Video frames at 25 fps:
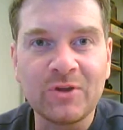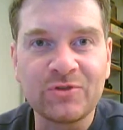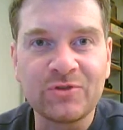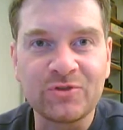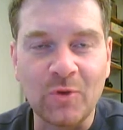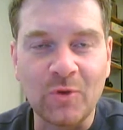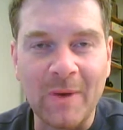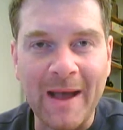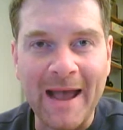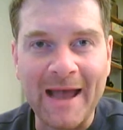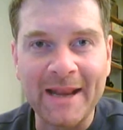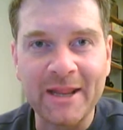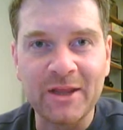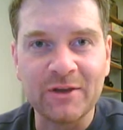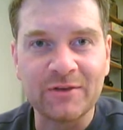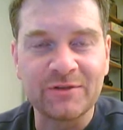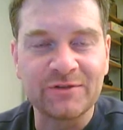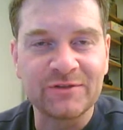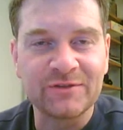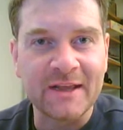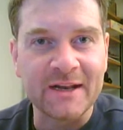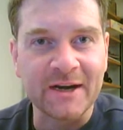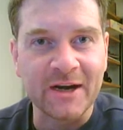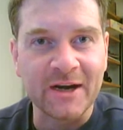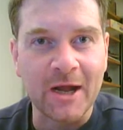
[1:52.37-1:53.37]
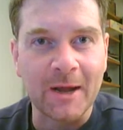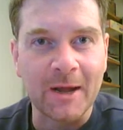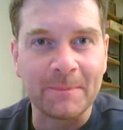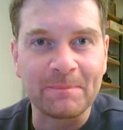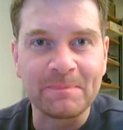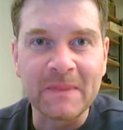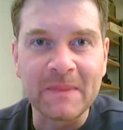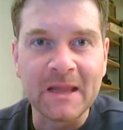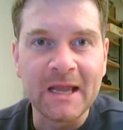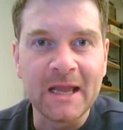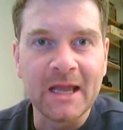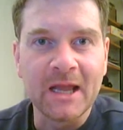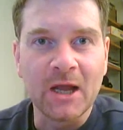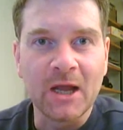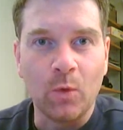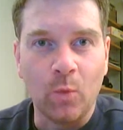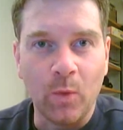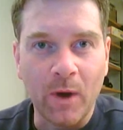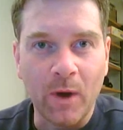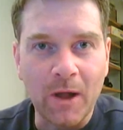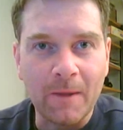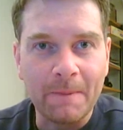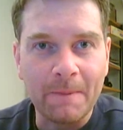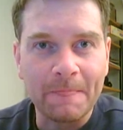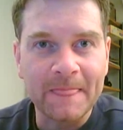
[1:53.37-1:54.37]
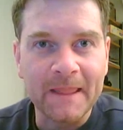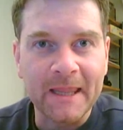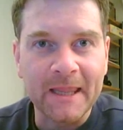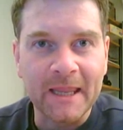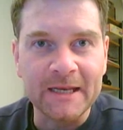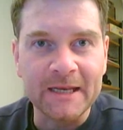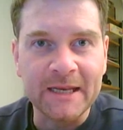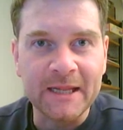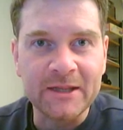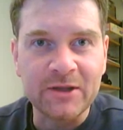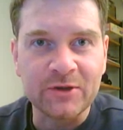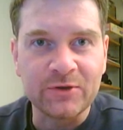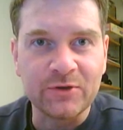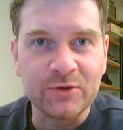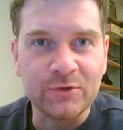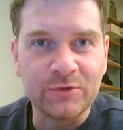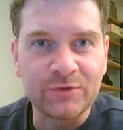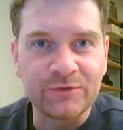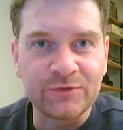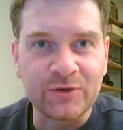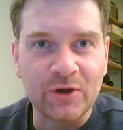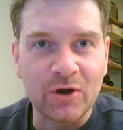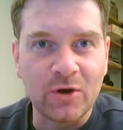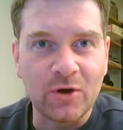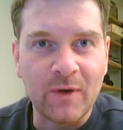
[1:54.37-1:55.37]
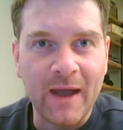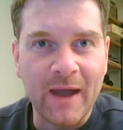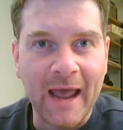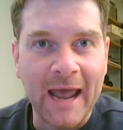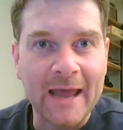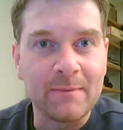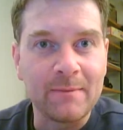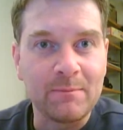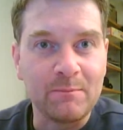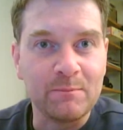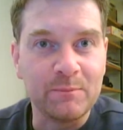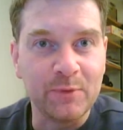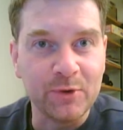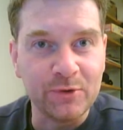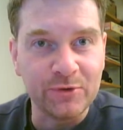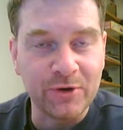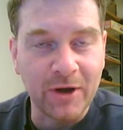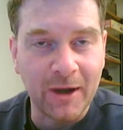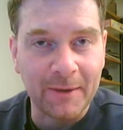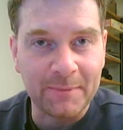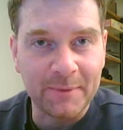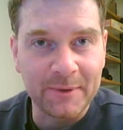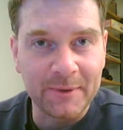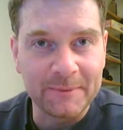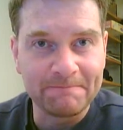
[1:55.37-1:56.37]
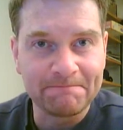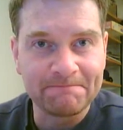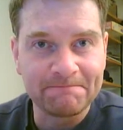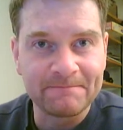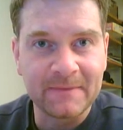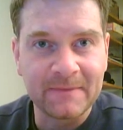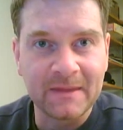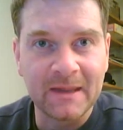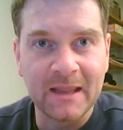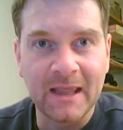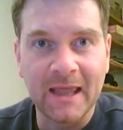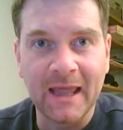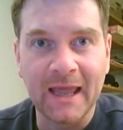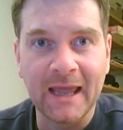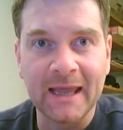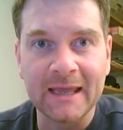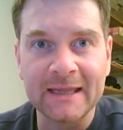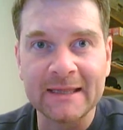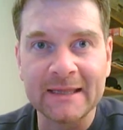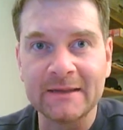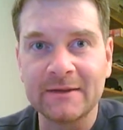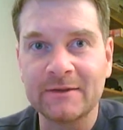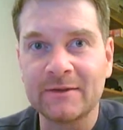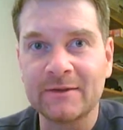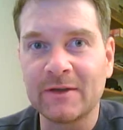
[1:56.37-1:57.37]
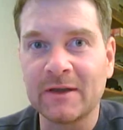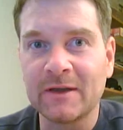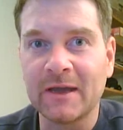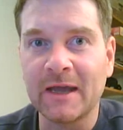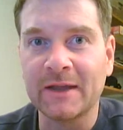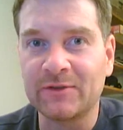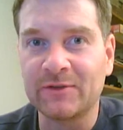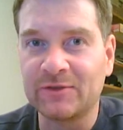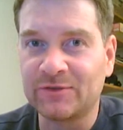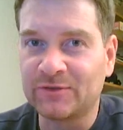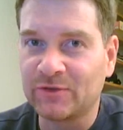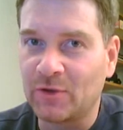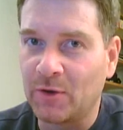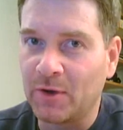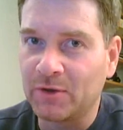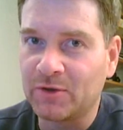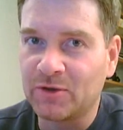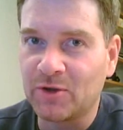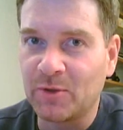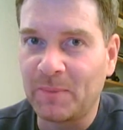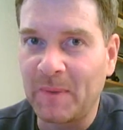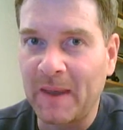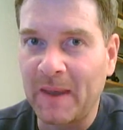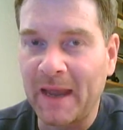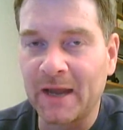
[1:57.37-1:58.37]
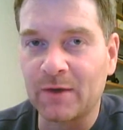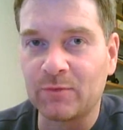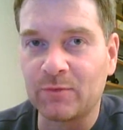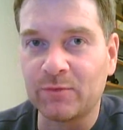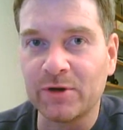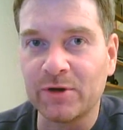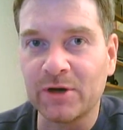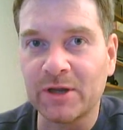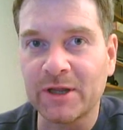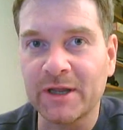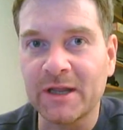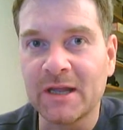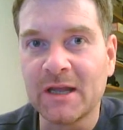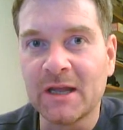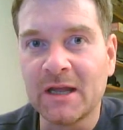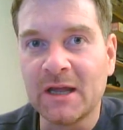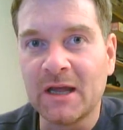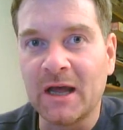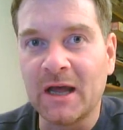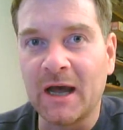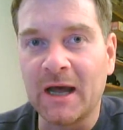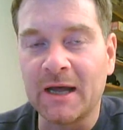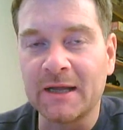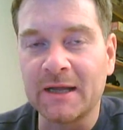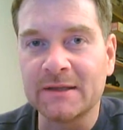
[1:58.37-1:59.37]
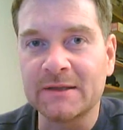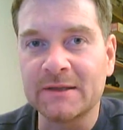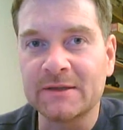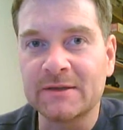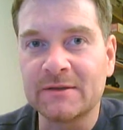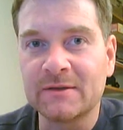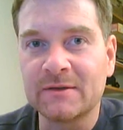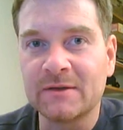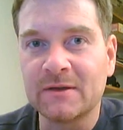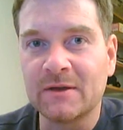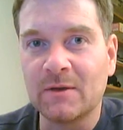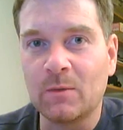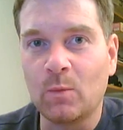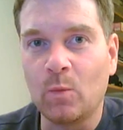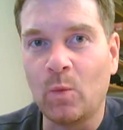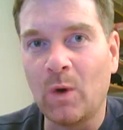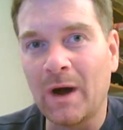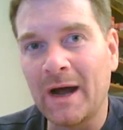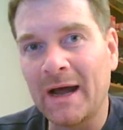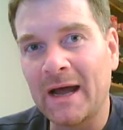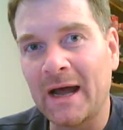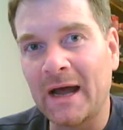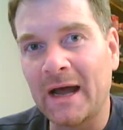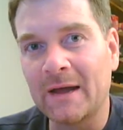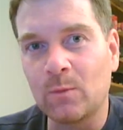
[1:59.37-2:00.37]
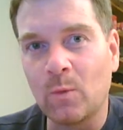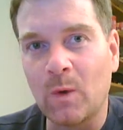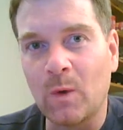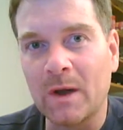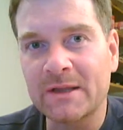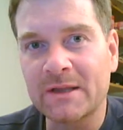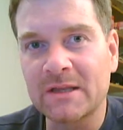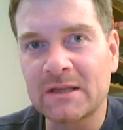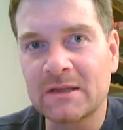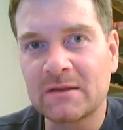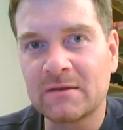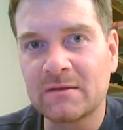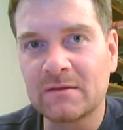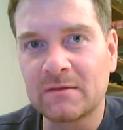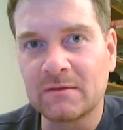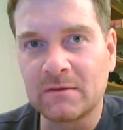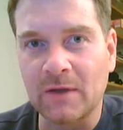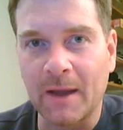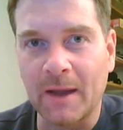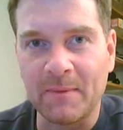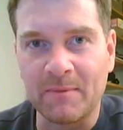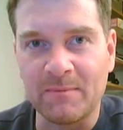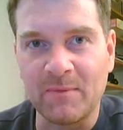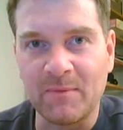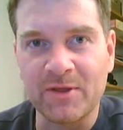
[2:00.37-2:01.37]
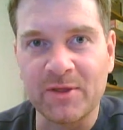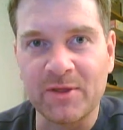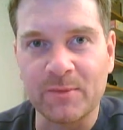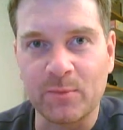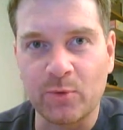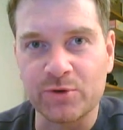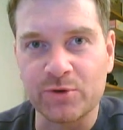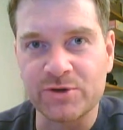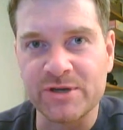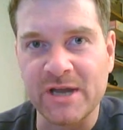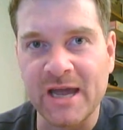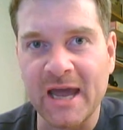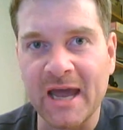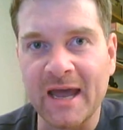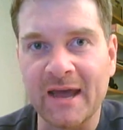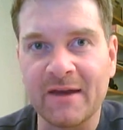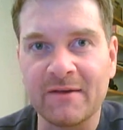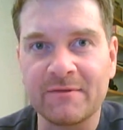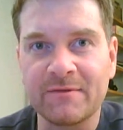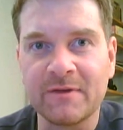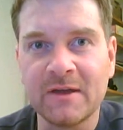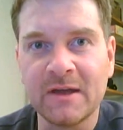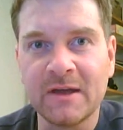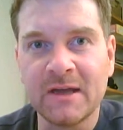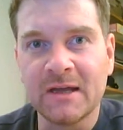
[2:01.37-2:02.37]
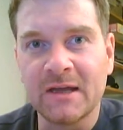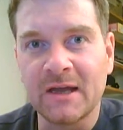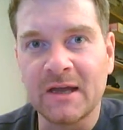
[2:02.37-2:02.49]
So how do you set it up? Well, you need to do so at boot up. And it's going to depend really on, why, on what type of motherboard you have